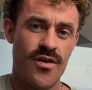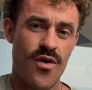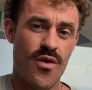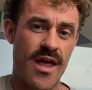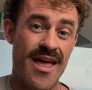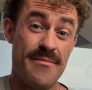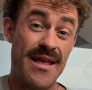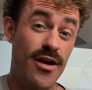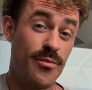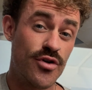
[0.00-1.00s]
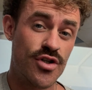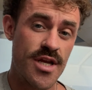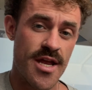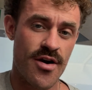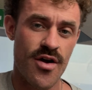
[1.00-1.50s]
Okay, meal number 3
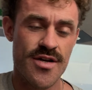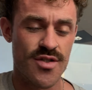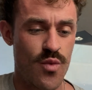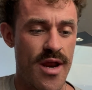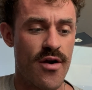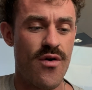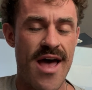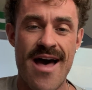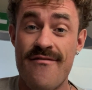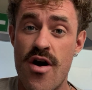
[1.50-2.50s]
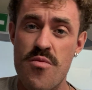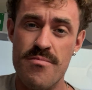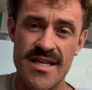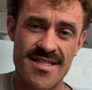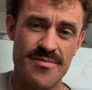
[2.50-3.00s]
here, guys. We are going to have our
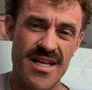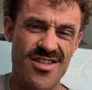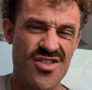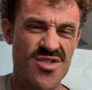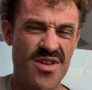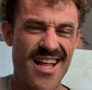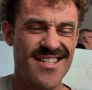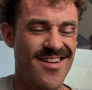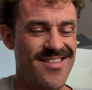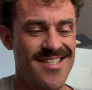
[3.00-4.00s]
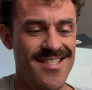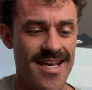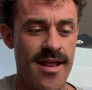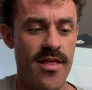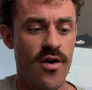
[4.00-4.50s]
mincemeat, just so that it's not
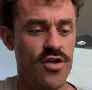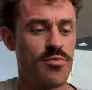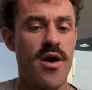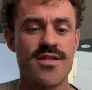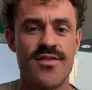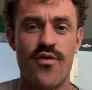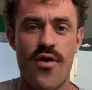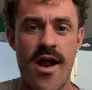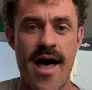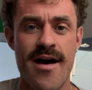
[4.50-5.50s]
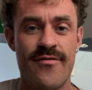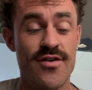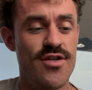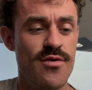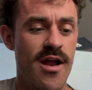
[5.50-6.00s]
sitting in the lunchbox for
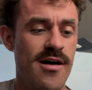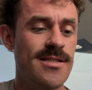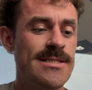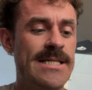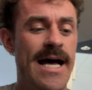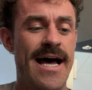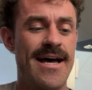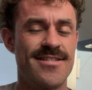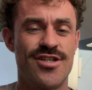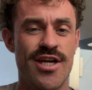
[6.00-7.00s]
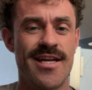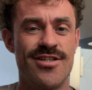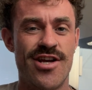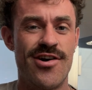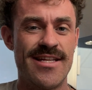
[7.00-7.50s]
too long, as chicken
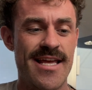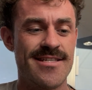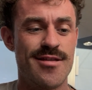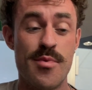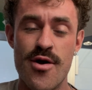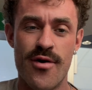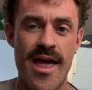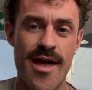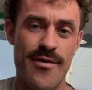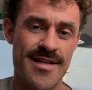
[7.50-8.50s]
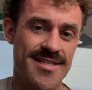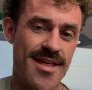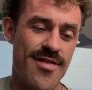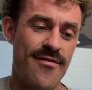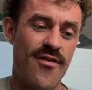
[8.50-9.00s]
generally tends to be okay when it's
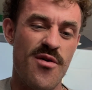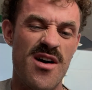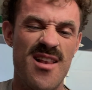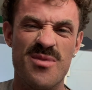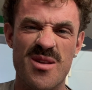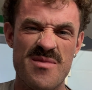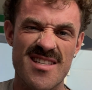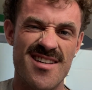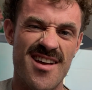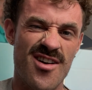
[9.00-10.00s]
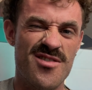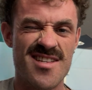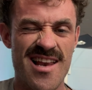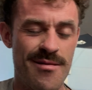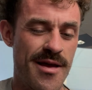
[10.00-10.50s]
sitting there for a while, but the mince kind of goes a
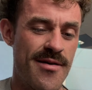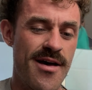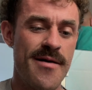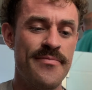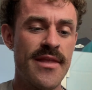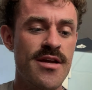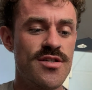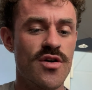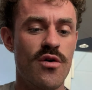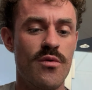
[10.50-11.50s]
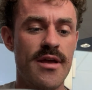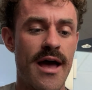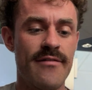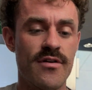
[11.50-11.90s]
little bit So we have